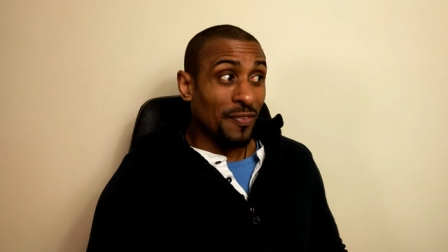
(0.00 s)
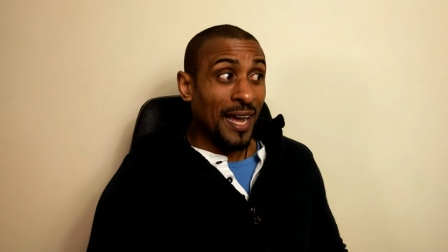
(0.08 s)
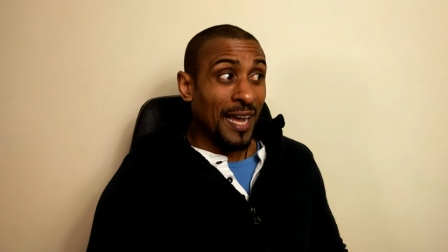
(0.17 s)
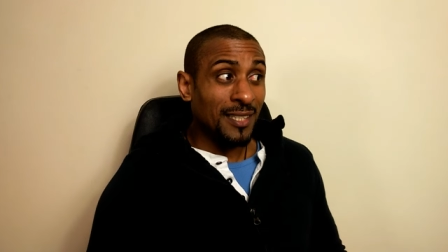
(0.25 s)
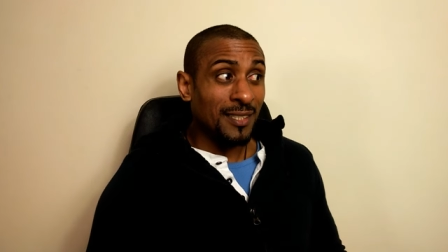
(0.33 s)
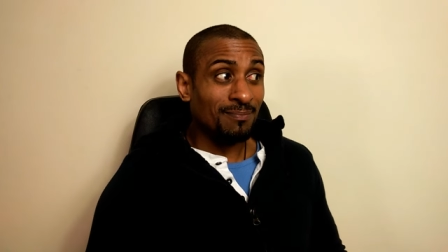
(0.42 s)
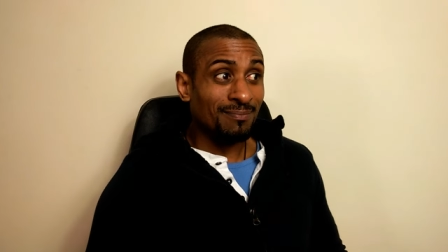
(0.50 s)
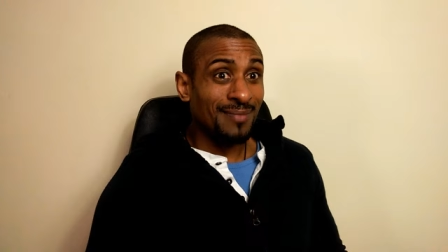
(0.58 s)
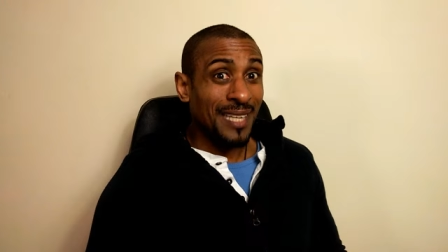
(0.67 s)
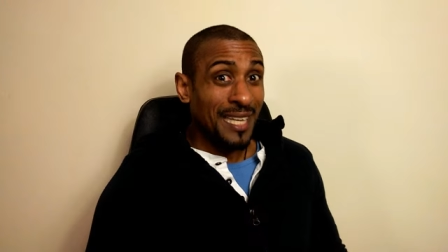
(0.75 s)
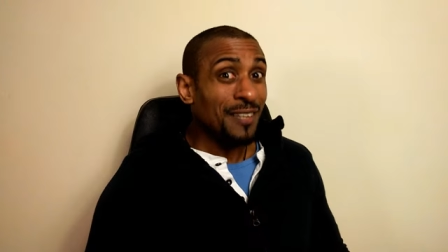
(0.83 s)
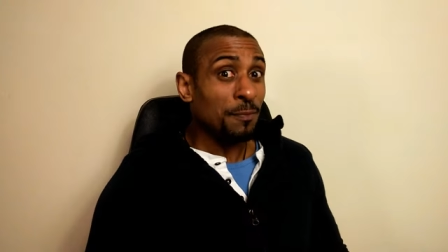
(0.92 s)
In fact,
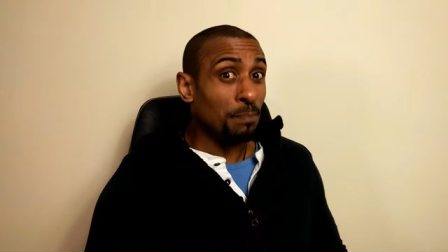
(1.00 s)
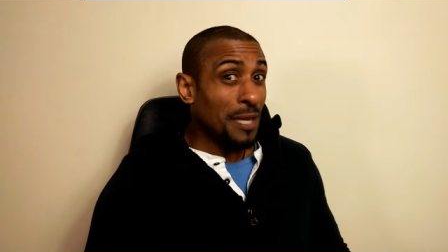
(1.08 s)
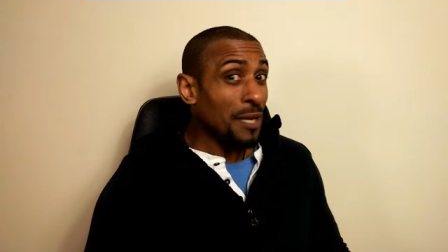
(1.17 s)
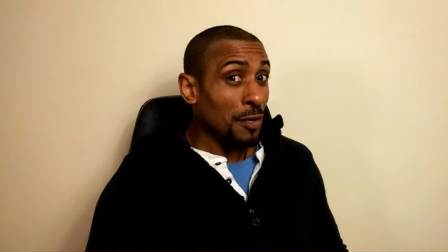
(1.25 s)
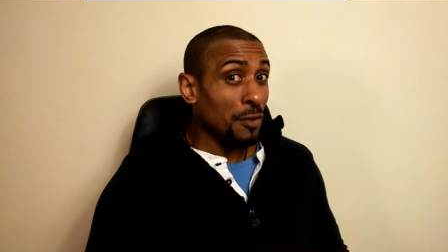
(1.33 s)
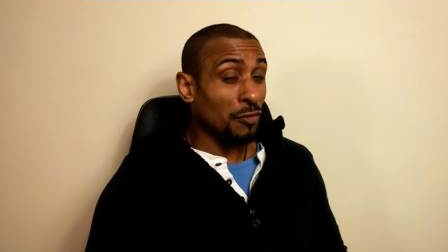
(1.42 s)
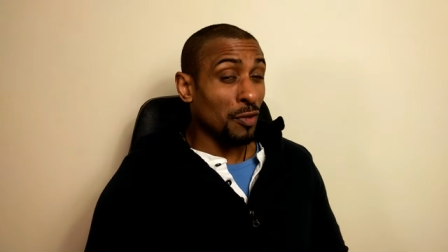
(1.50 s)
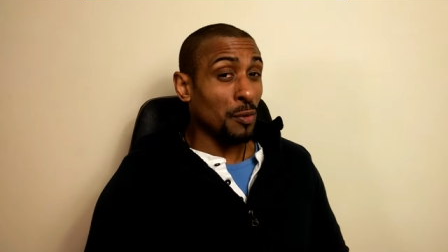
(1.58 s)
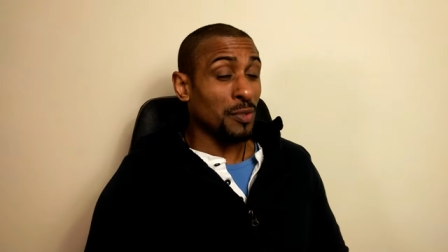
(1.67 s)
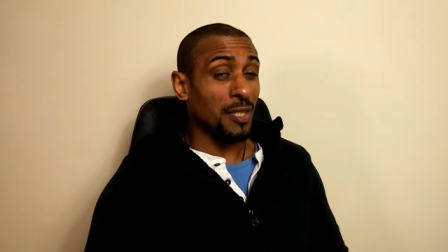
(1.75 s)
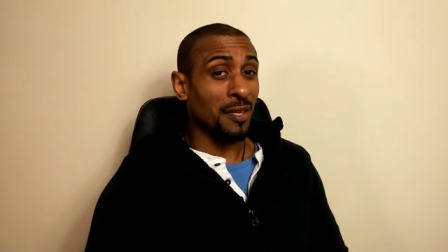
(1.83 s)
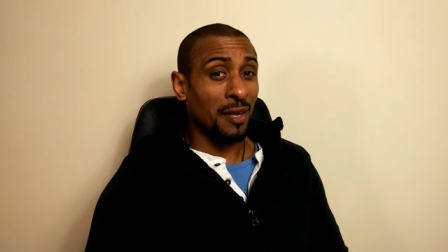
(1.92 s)
he's been in a
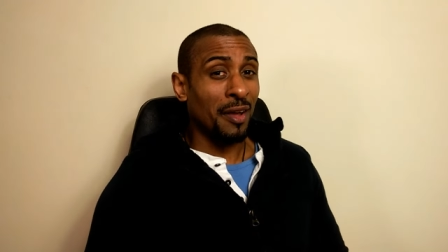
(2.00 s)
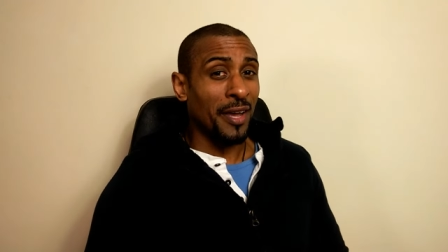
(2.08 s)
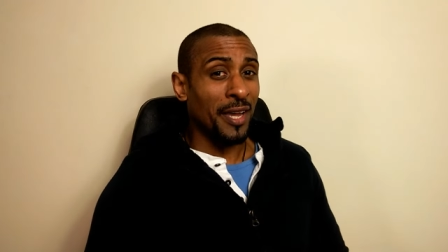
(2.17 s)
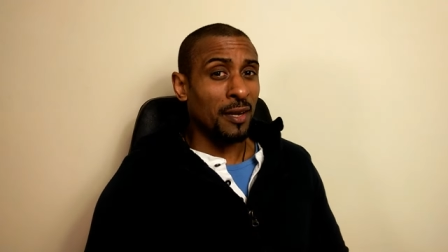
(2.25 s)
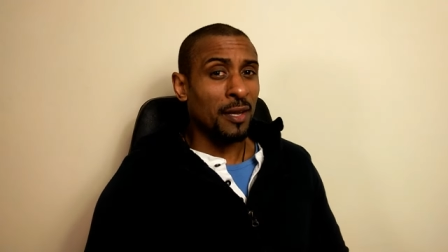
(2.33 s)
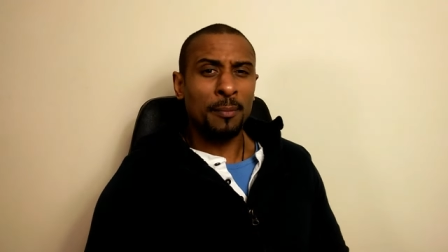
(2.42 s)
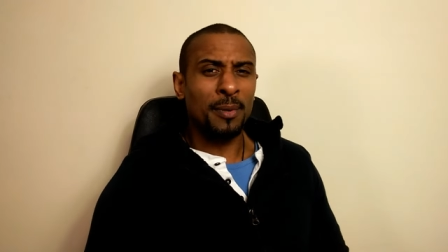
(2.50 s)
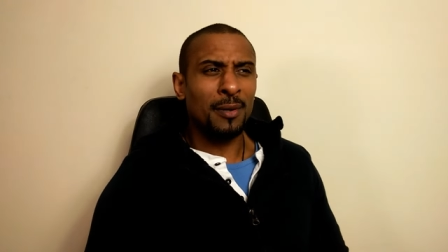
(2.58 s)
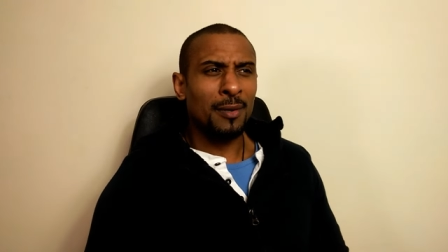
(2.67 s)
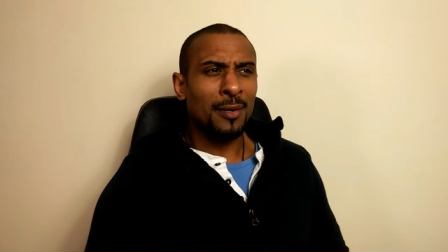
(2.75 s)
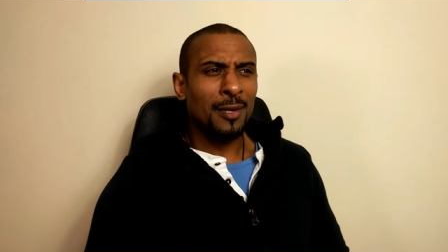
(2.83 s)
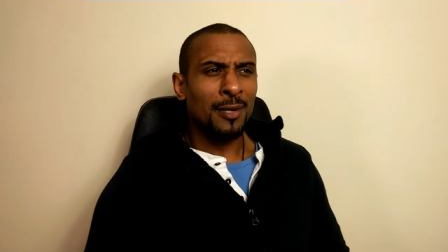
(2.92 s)
slow decline.
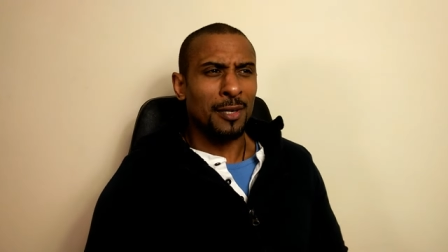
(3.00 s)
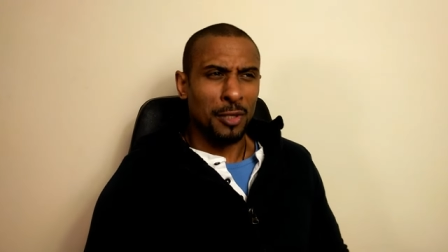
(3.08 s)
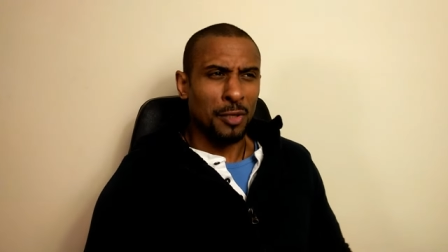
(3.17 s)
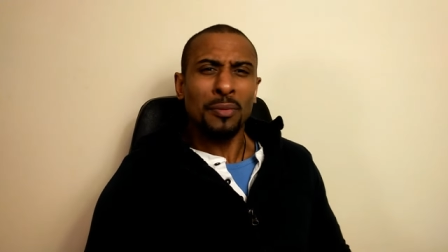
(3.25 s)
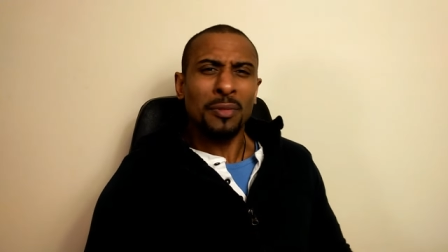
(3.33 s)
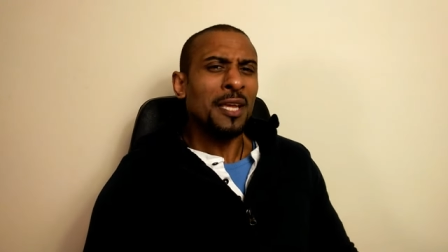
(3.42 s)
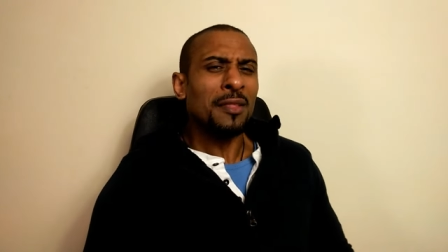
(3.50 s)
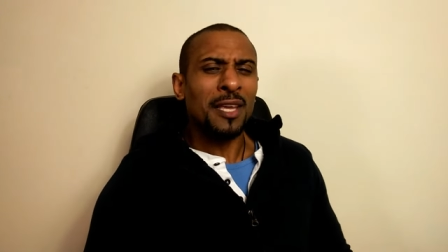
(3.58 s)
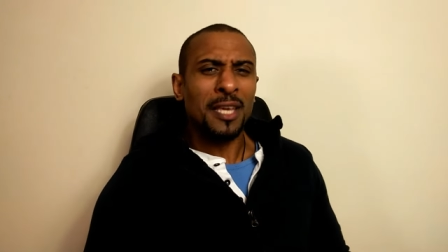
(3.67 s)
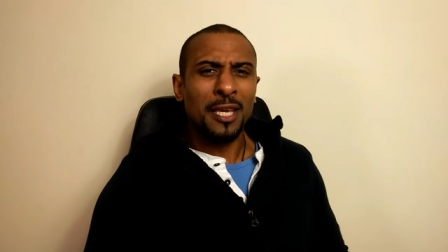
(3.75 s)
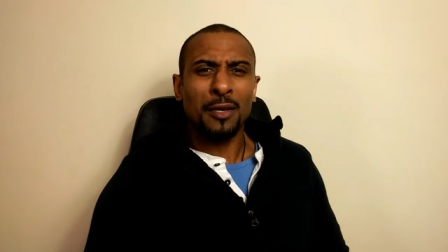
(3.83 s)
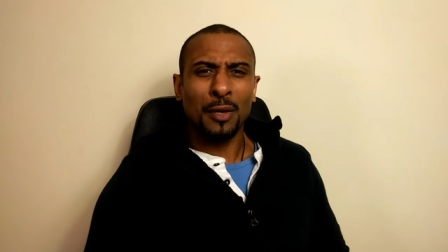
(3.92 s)
But do you
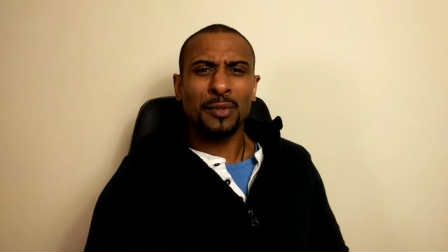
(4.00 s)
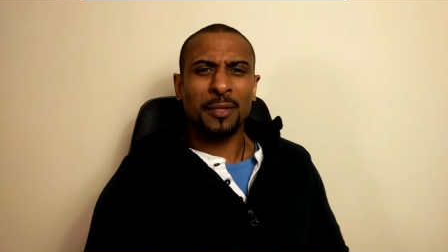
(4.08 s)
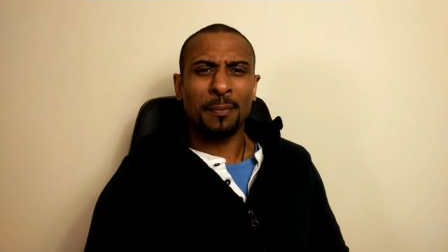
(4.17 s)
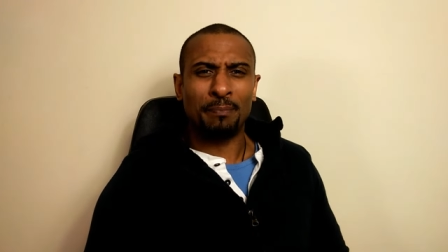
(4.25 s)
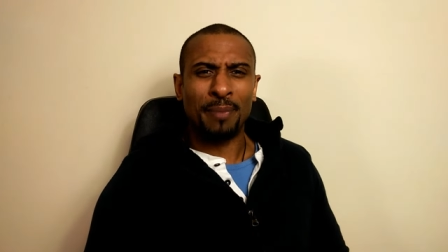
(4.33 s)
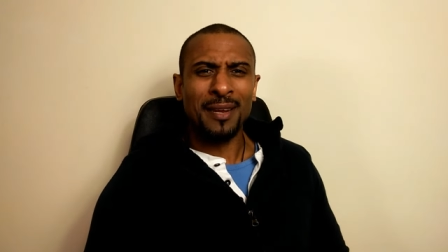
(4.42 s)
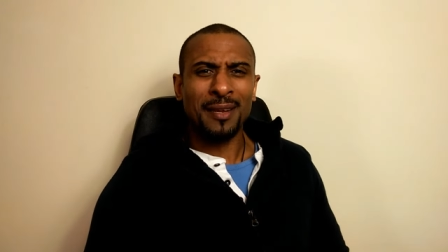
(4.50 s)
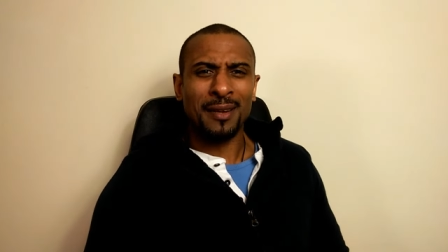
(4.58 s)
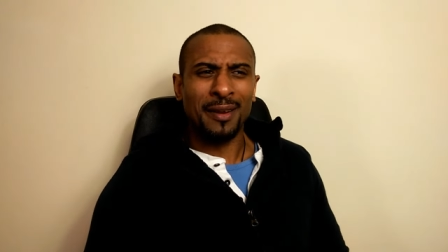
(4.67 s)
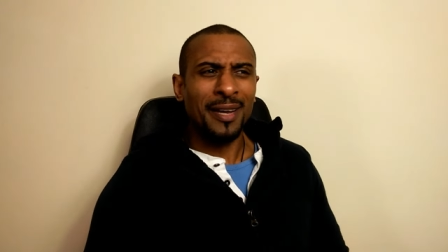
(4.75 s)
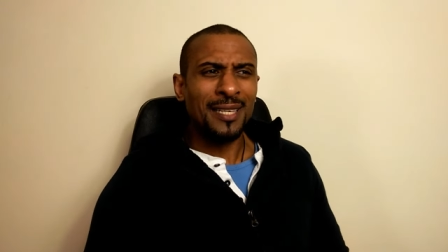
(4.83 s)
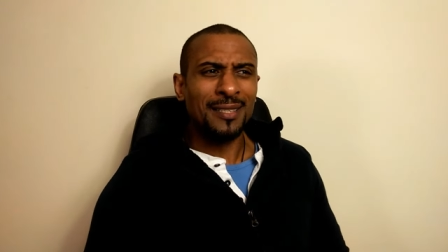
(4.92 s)
think that he goes to bed
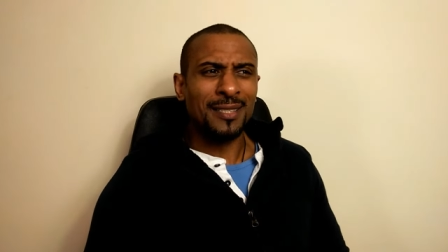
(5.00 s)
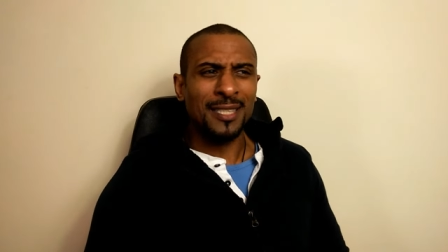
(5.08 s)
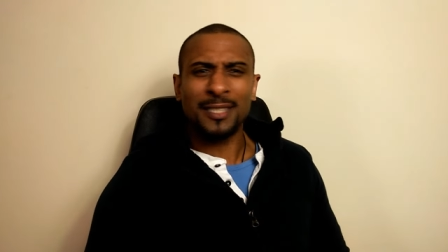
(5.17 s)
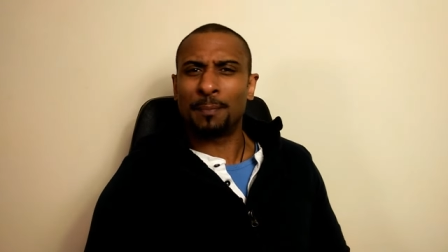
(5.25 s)
at night